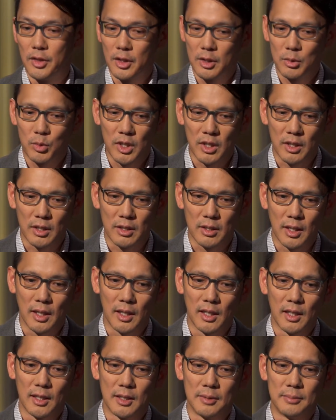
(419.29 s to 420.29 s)
There were.
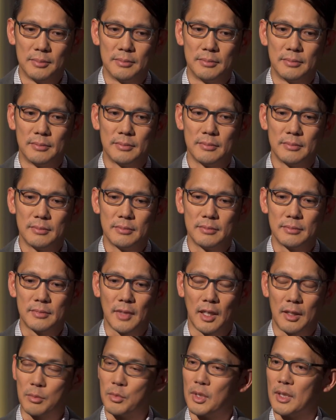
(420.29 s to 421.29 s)
Um,
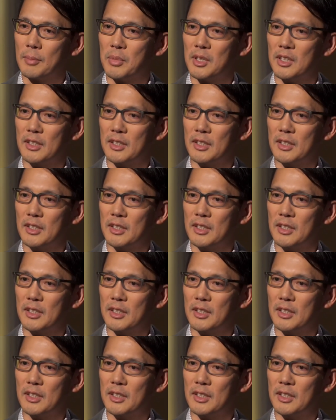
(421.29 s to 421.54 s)
I, we